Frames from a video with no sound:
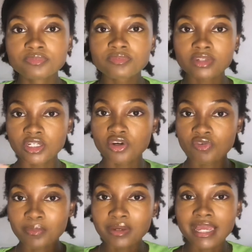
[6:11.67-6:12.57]

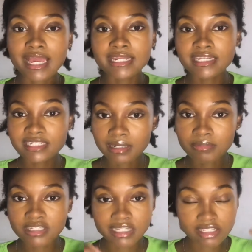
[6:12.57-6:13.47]
repair any damage that is